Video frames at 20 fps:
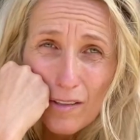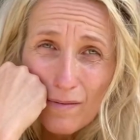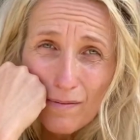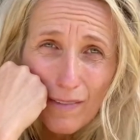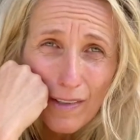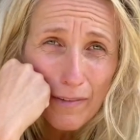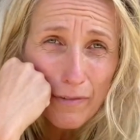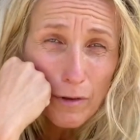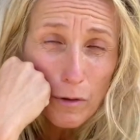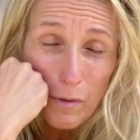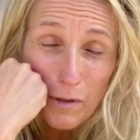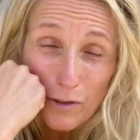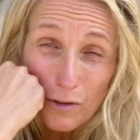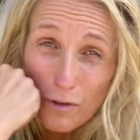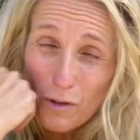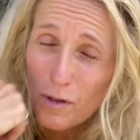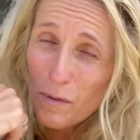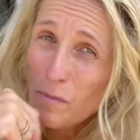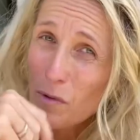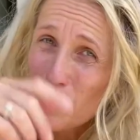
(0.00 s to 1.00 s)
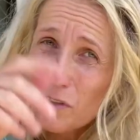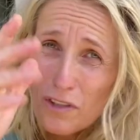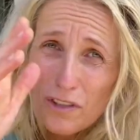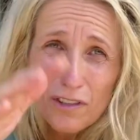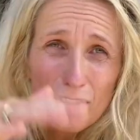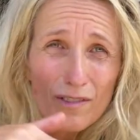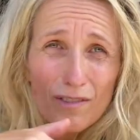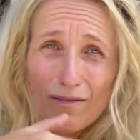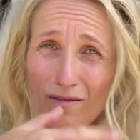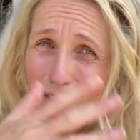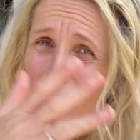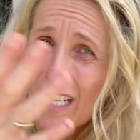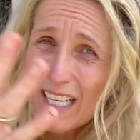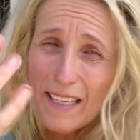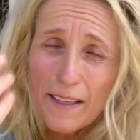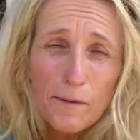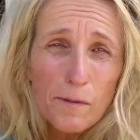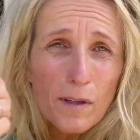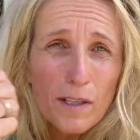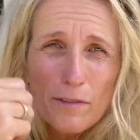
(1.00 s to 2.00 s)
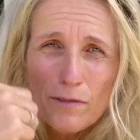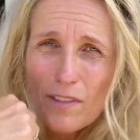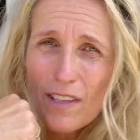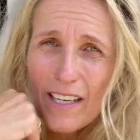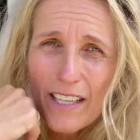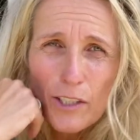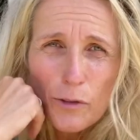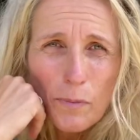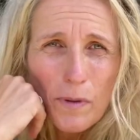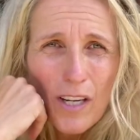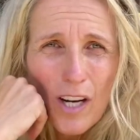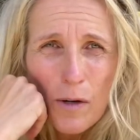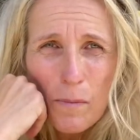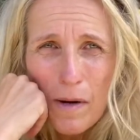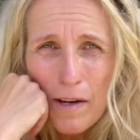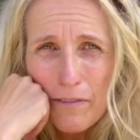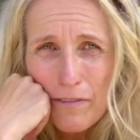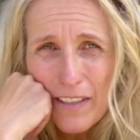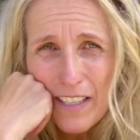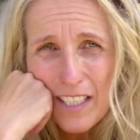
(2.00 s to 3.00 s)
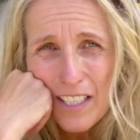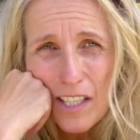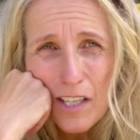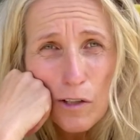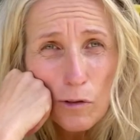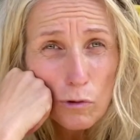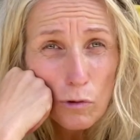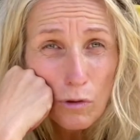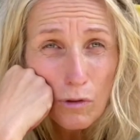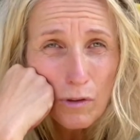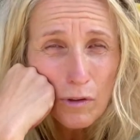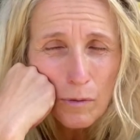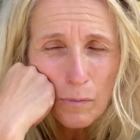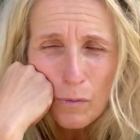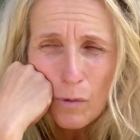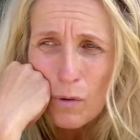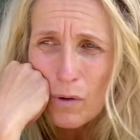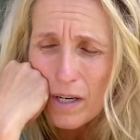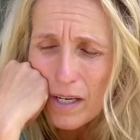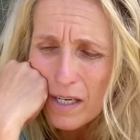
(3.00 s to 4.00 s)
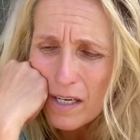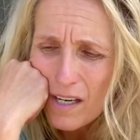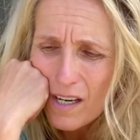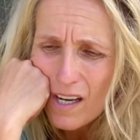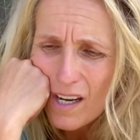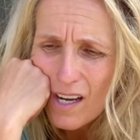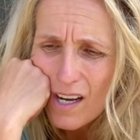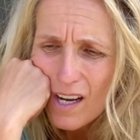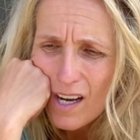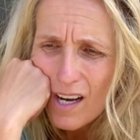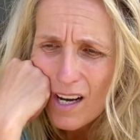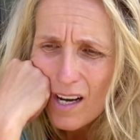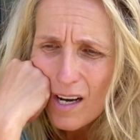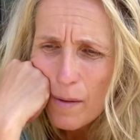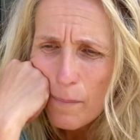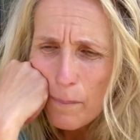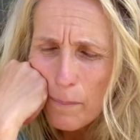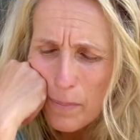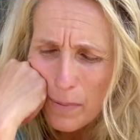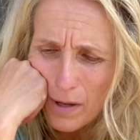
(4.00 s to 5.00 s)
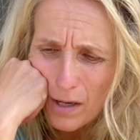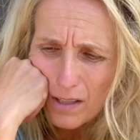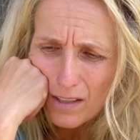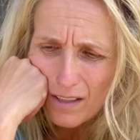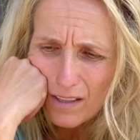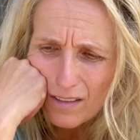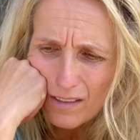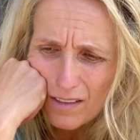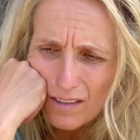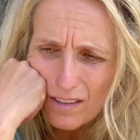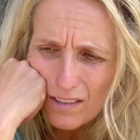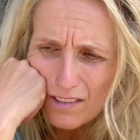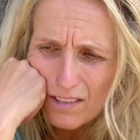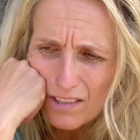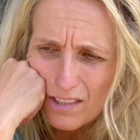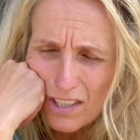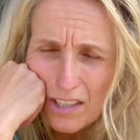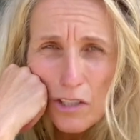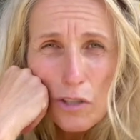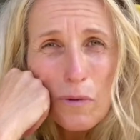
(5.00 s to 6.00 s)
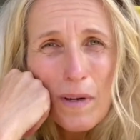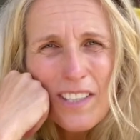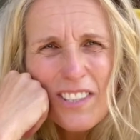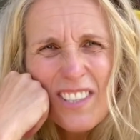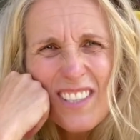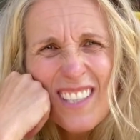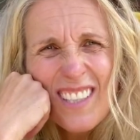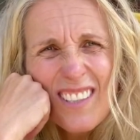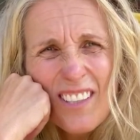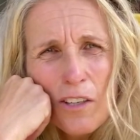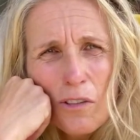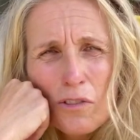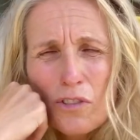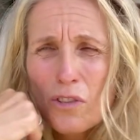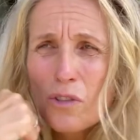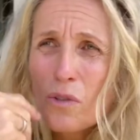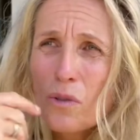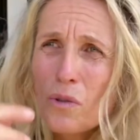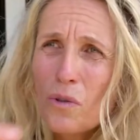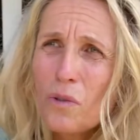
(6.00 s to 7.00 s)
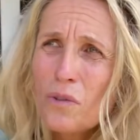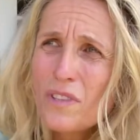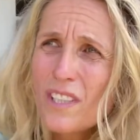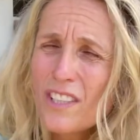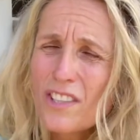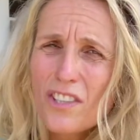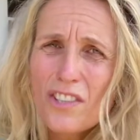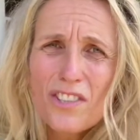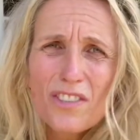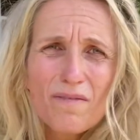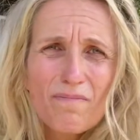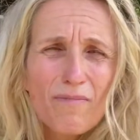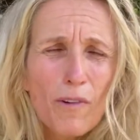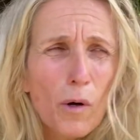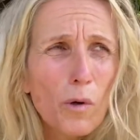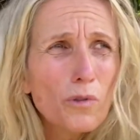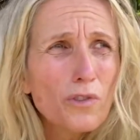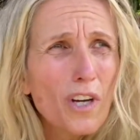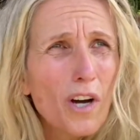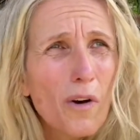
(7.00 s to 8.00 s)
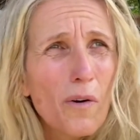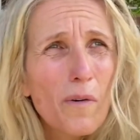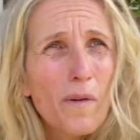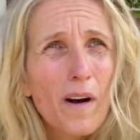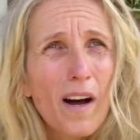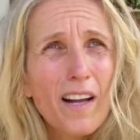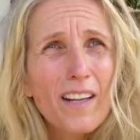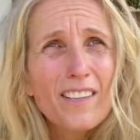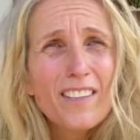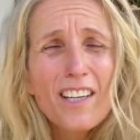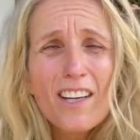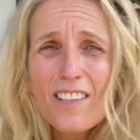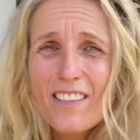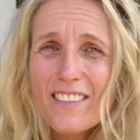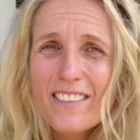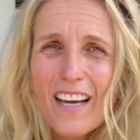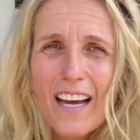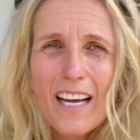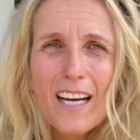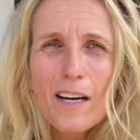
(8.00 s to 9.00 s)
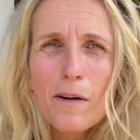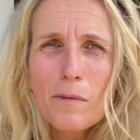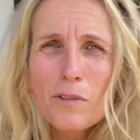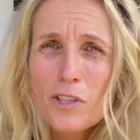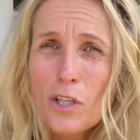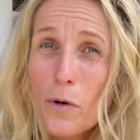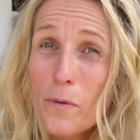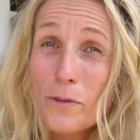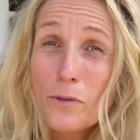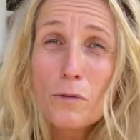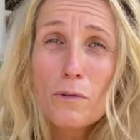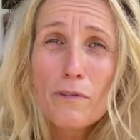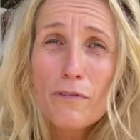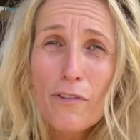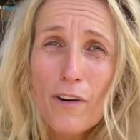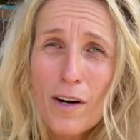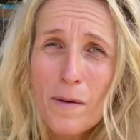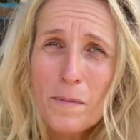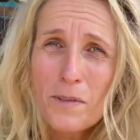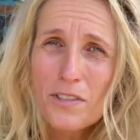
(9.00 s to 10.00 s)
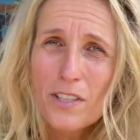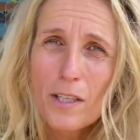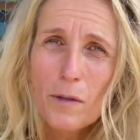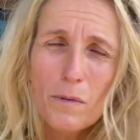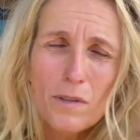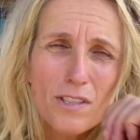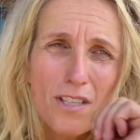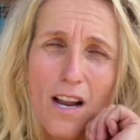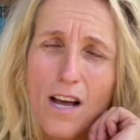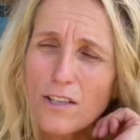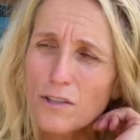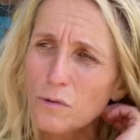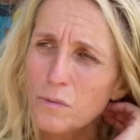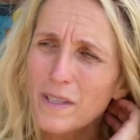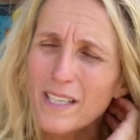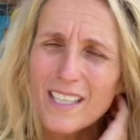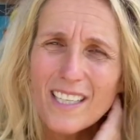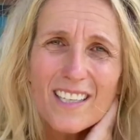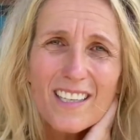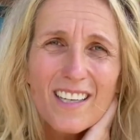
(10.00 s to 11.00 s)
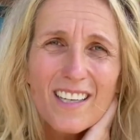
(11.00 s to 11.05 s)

If you want to learn more, just click one of the links below my video to learn more. But the situation in those schools, and just also the other day I was going to the pharmacy, it was last week,